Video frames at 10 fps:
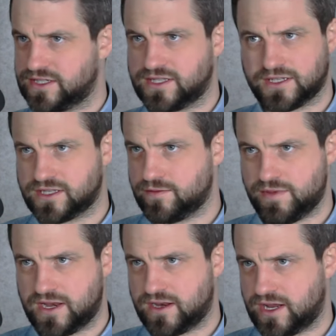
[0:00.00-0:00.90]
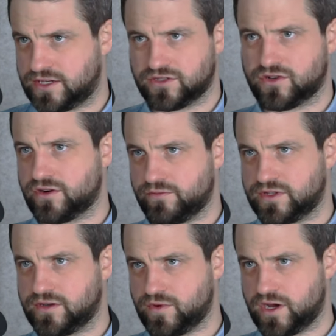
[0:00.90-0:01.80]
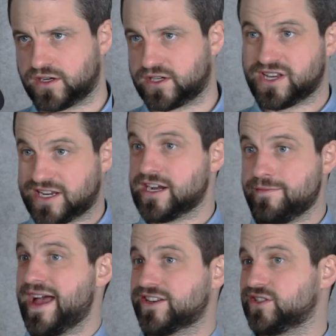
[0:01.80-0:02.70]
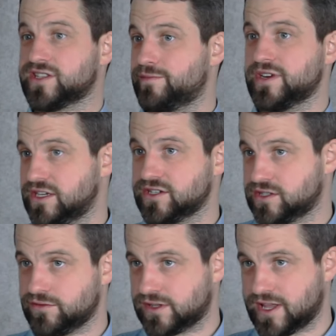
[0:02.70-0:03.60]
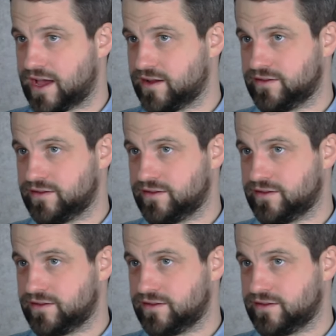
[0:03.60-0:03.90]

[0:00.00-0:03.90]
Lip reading: these things in the bin and just got on with their work. Because I can imagine somebody just doing that